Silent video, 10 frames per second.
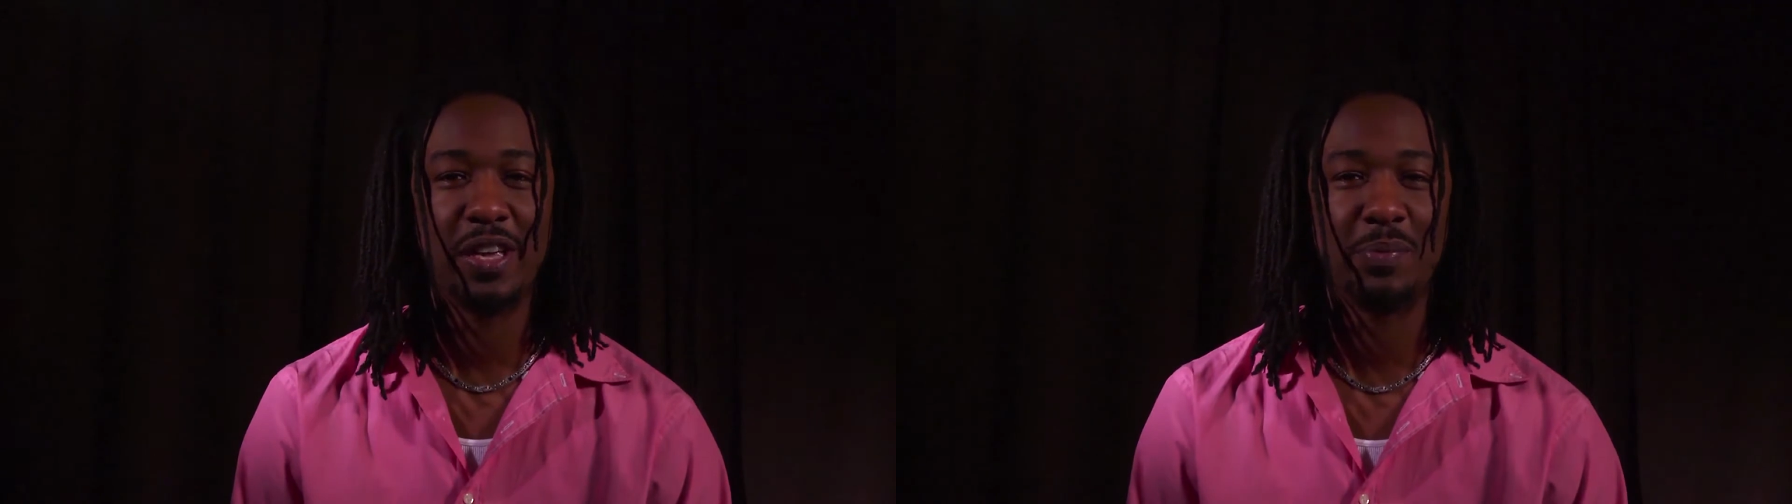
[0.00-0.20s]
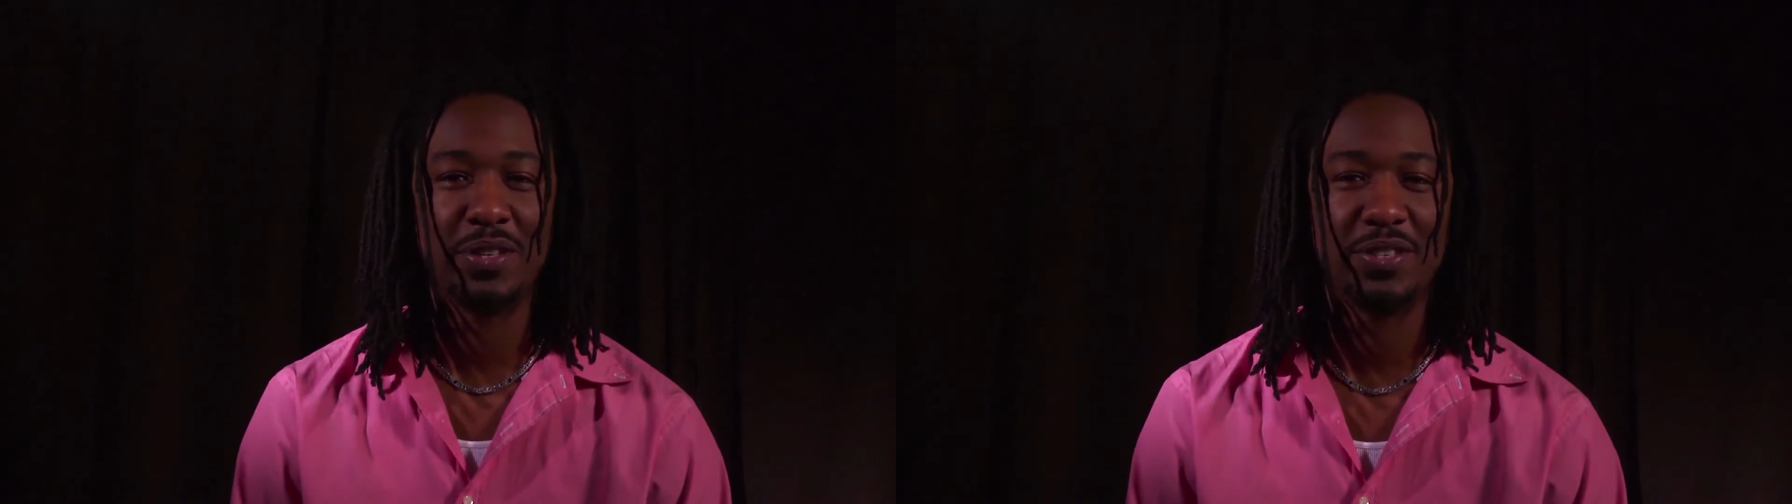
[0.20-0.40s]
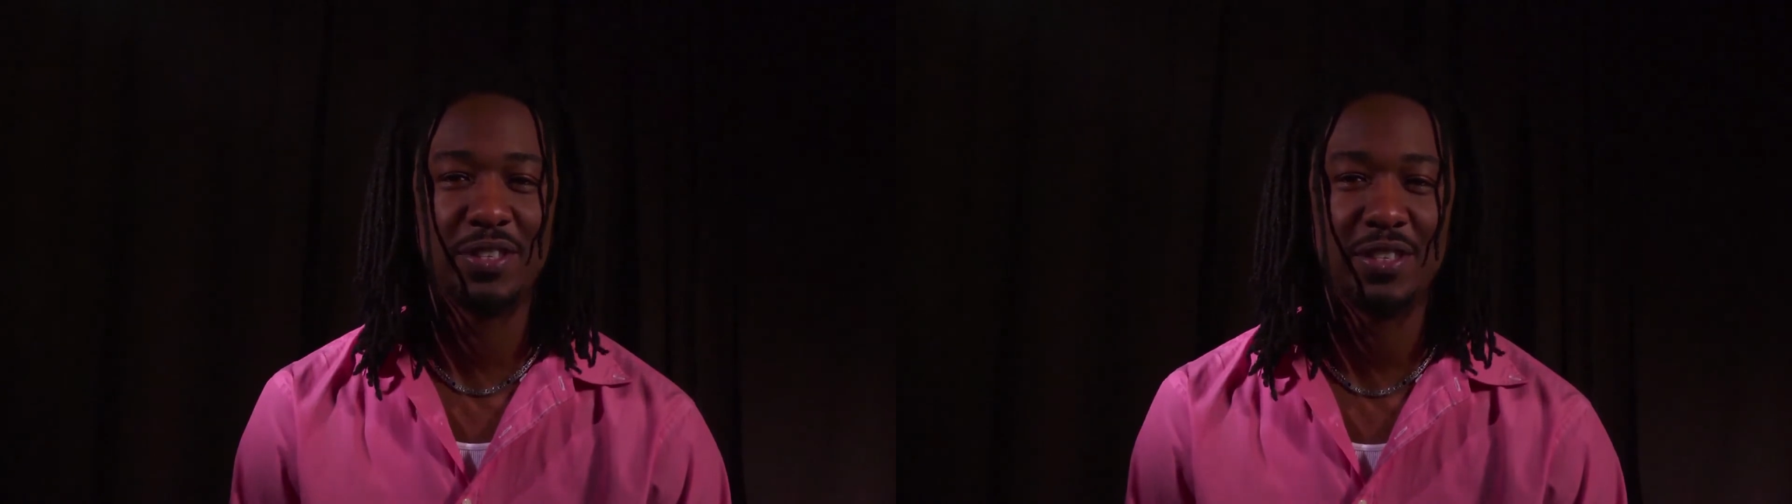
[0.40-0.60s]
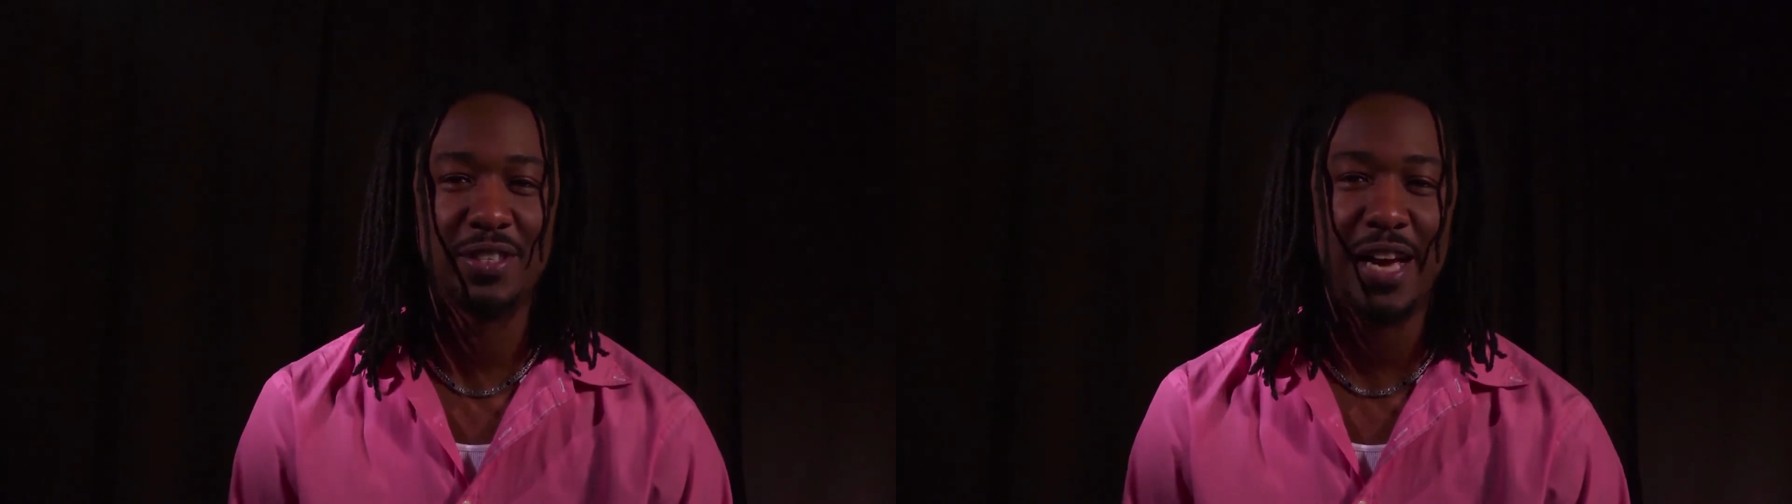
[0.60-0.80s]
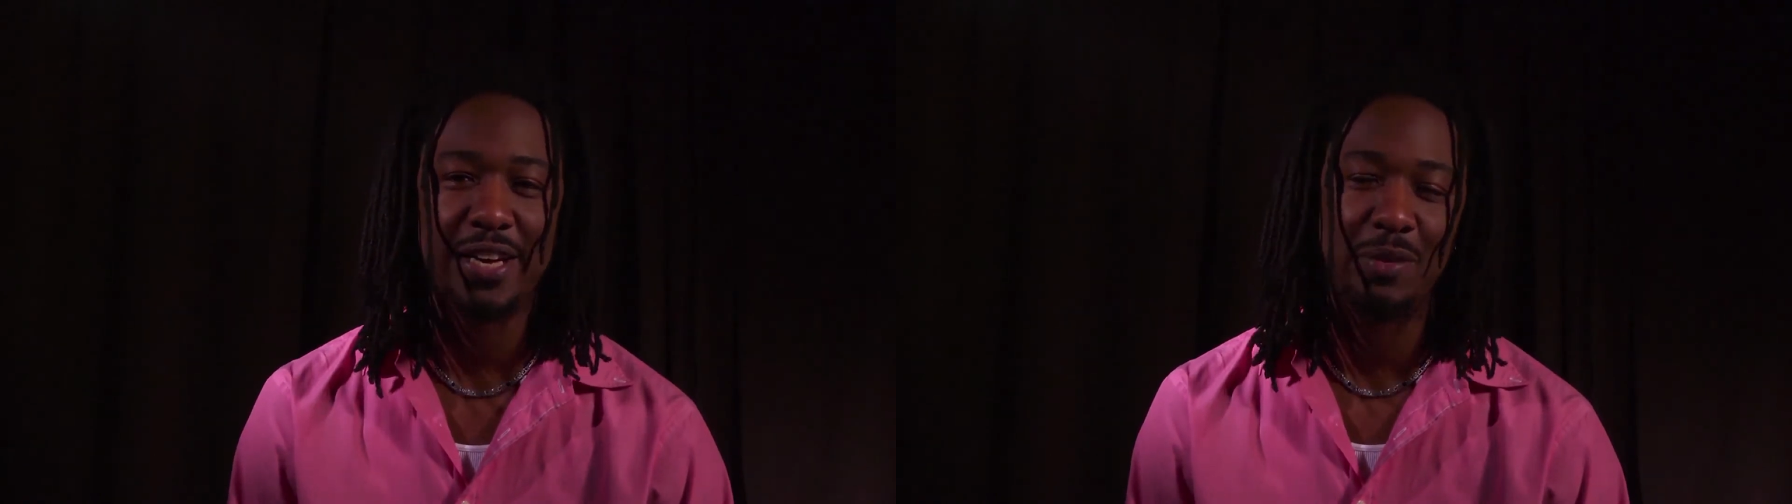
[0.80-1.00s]
image and the
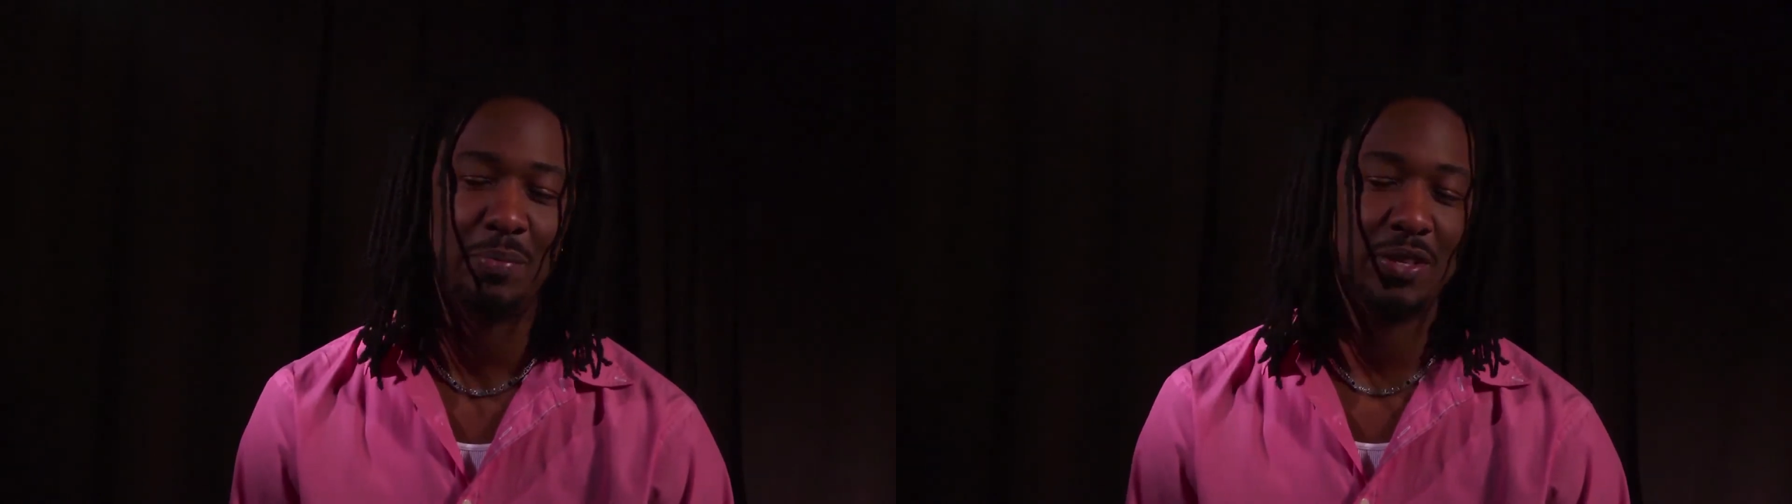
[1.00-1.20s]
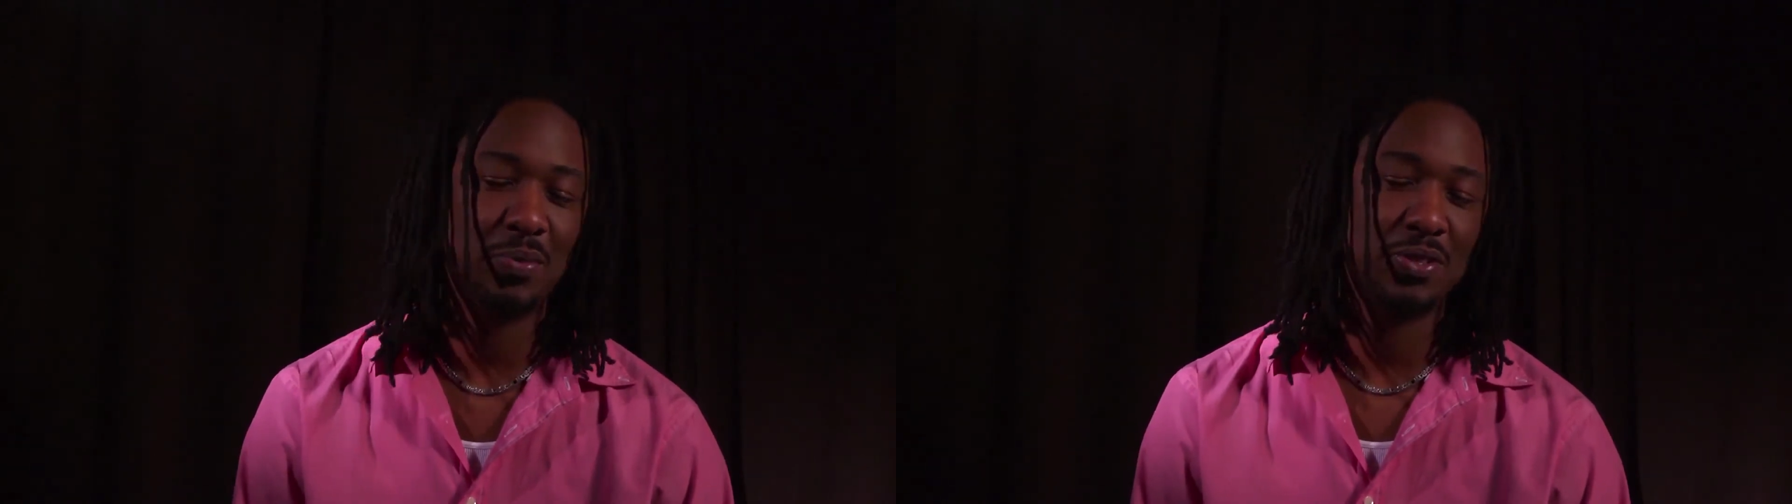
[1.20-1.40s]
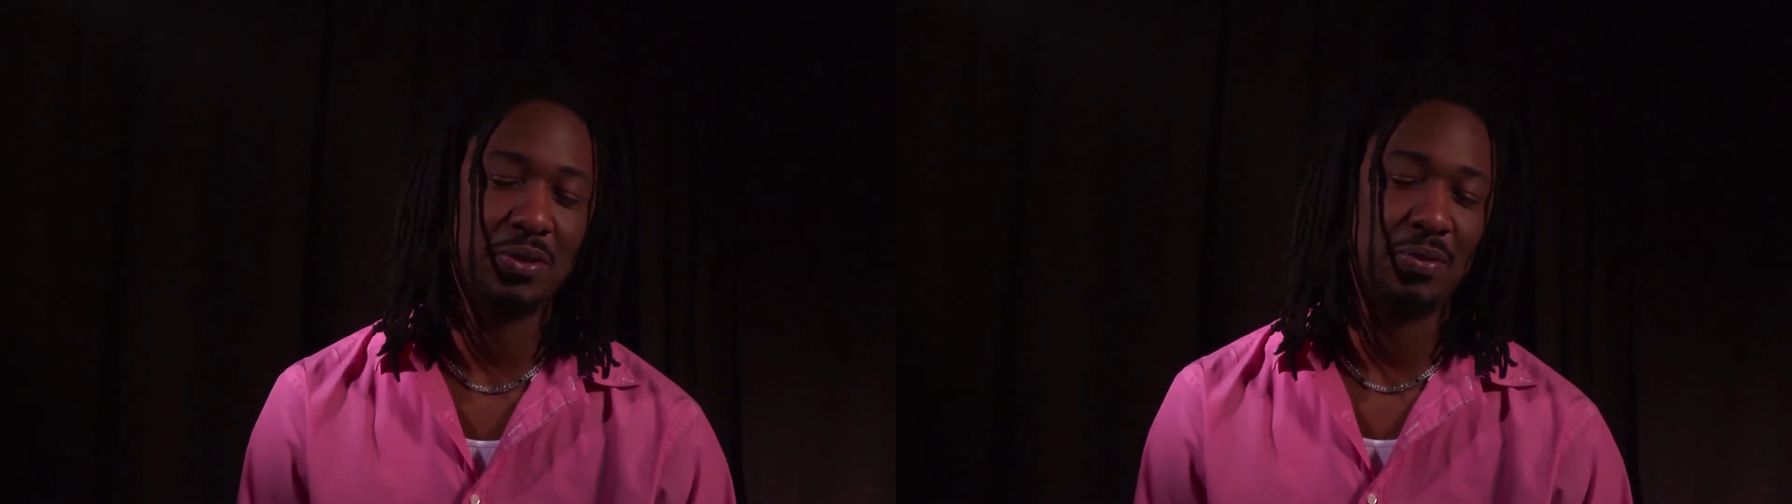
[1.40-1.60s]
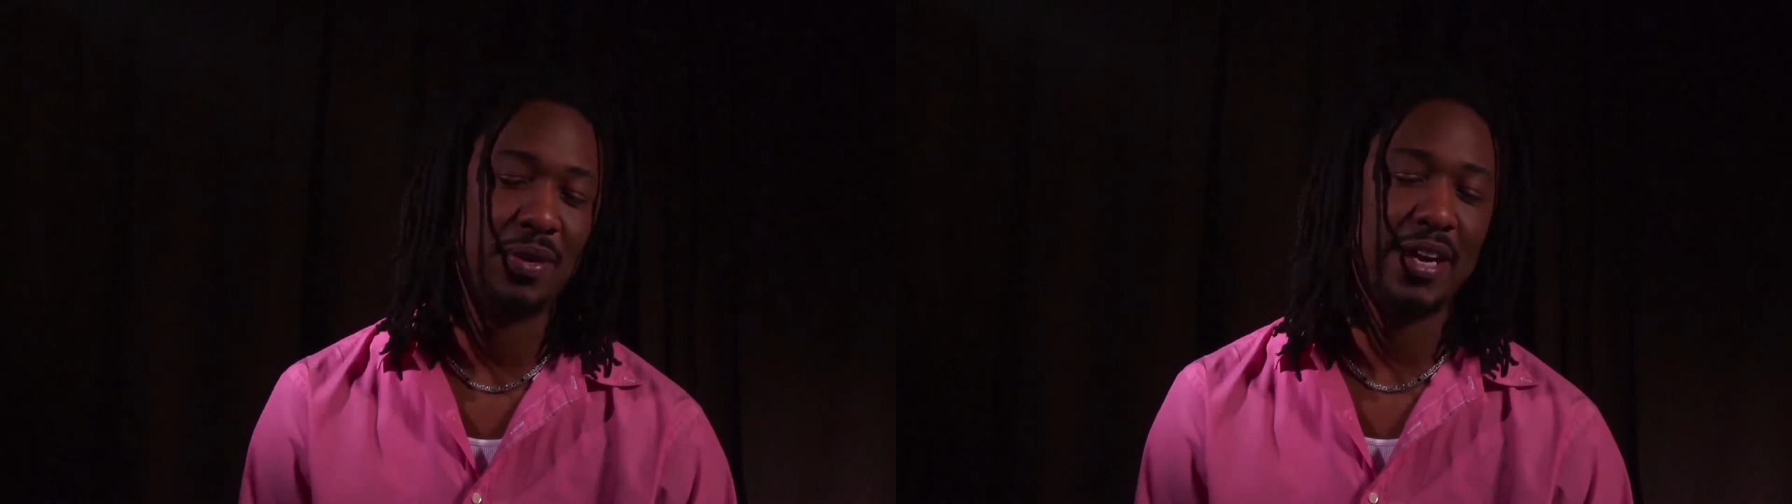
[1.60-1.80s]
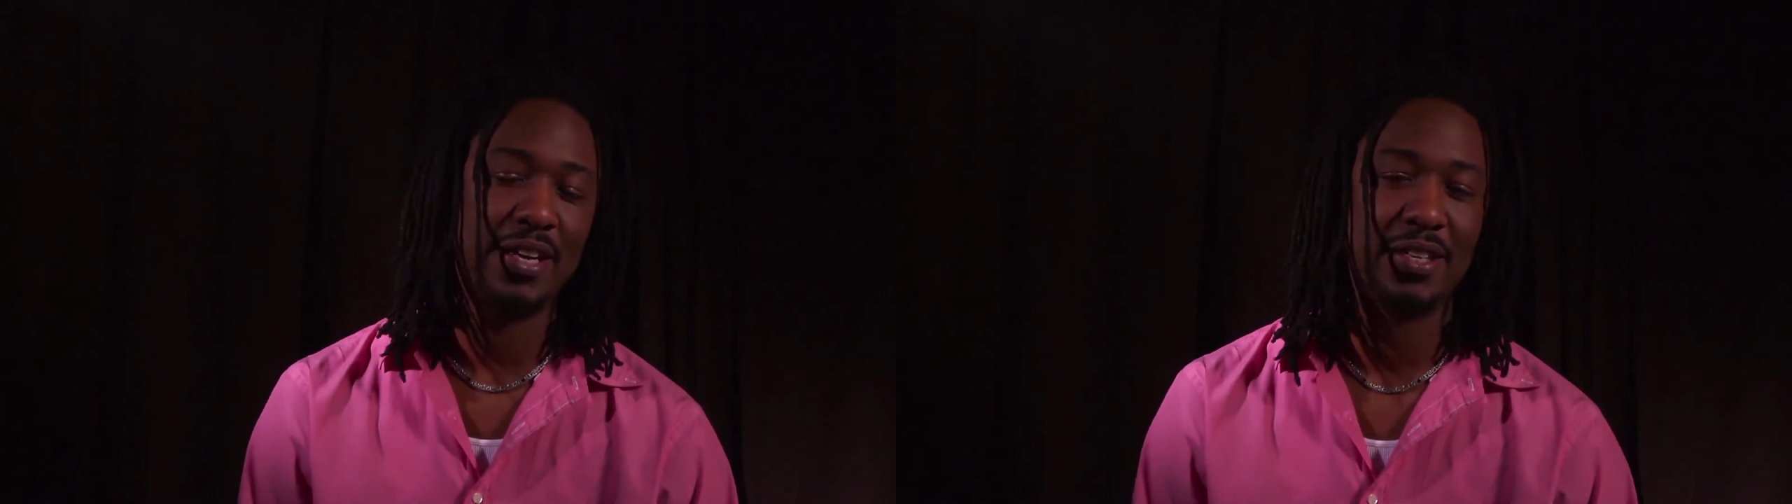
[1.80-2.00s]
documents was
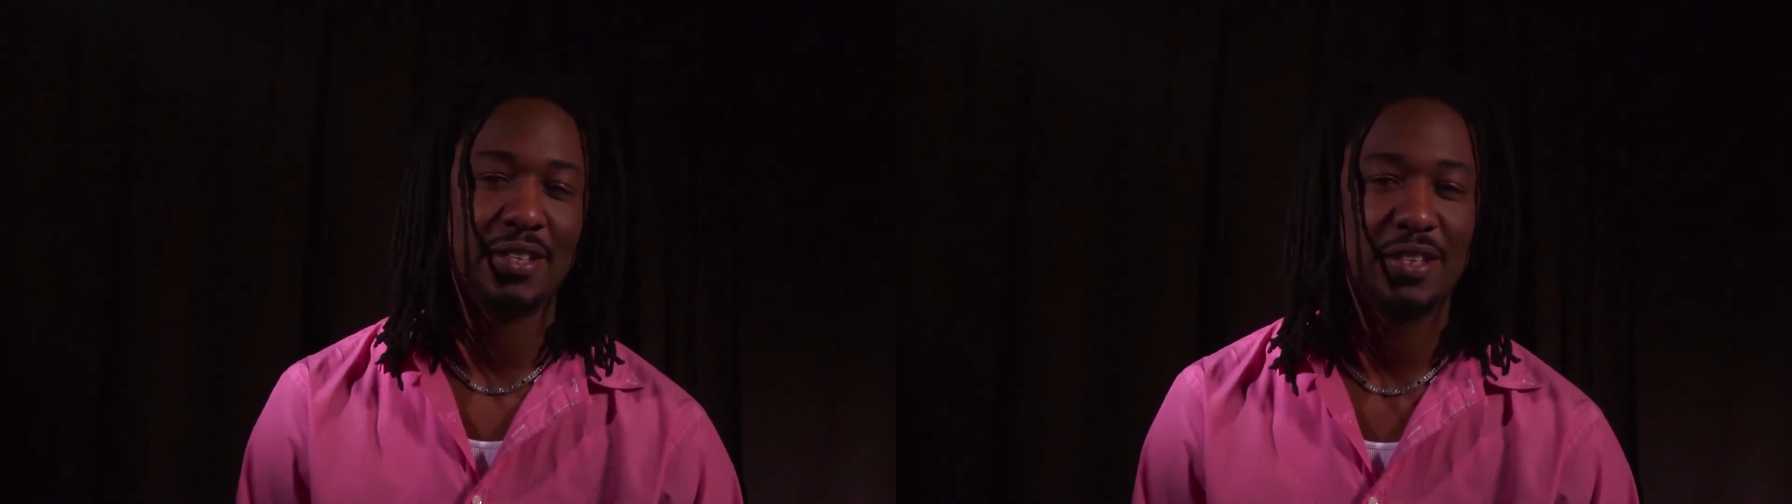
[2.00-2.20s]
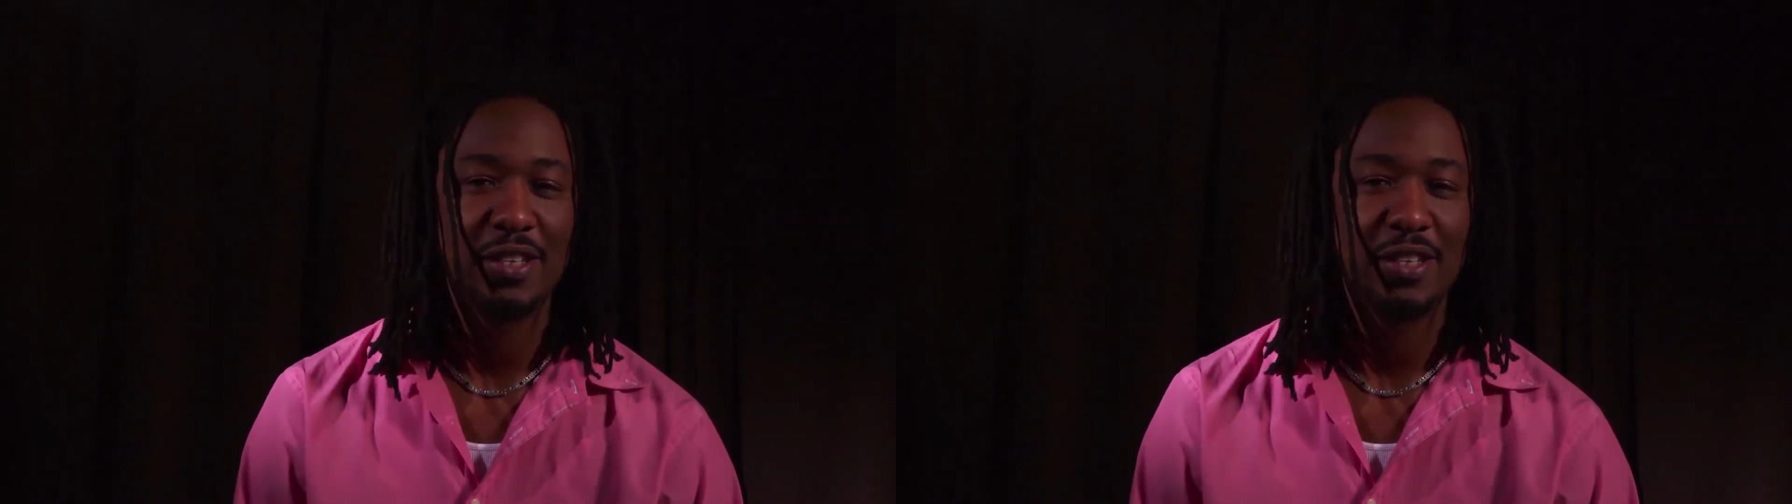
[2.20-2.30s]
created.